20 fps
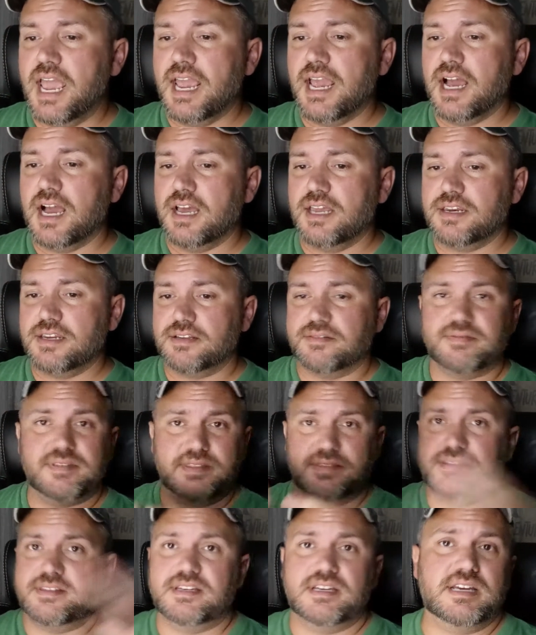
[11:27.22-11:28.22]
And
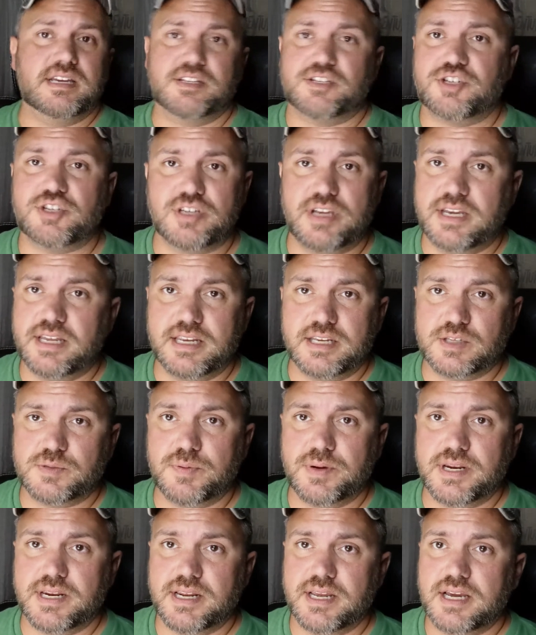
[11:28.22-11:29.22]
it is
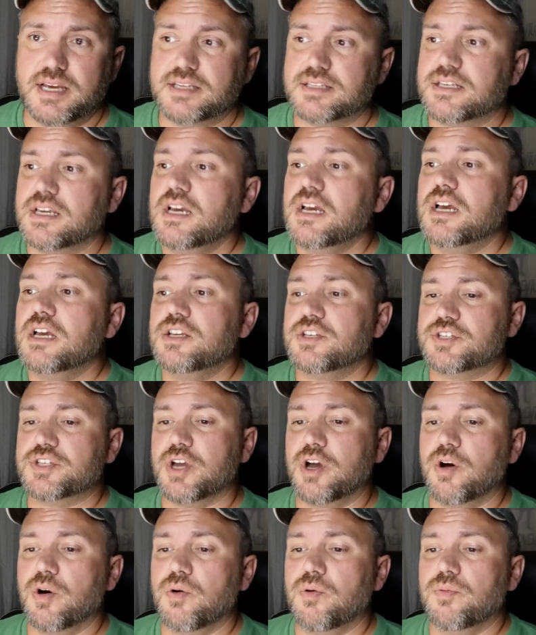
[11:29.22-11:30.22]
what it is.
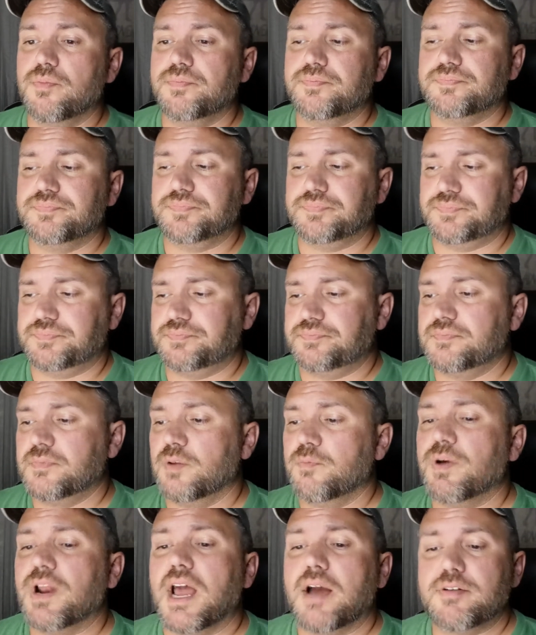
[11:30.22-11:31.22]
So
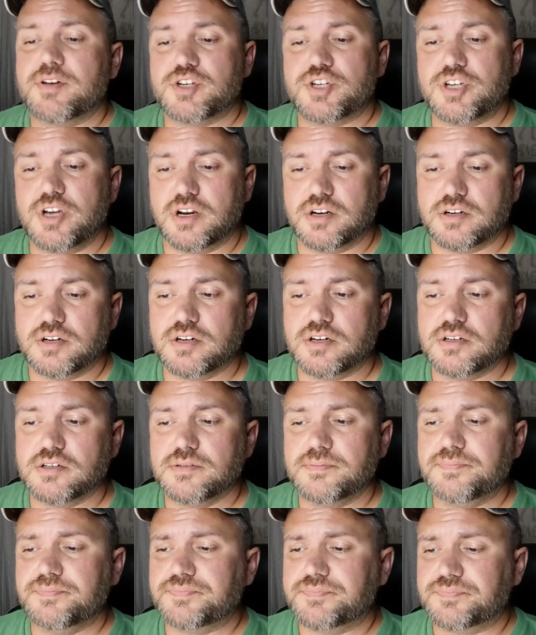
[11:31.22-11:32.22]
when I was
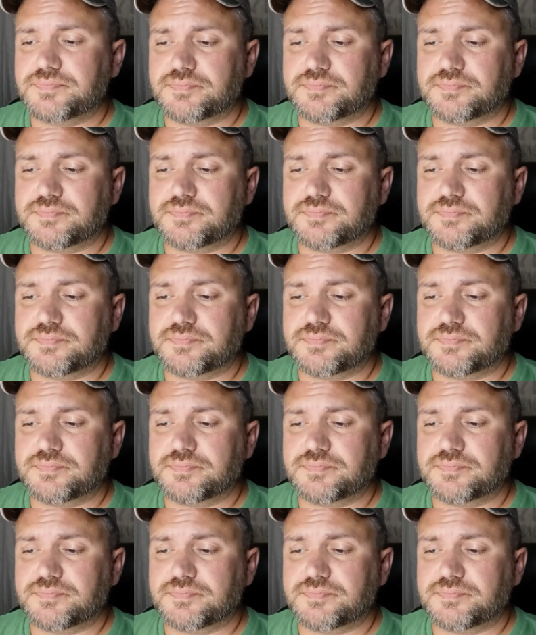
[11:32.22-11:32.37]
younger,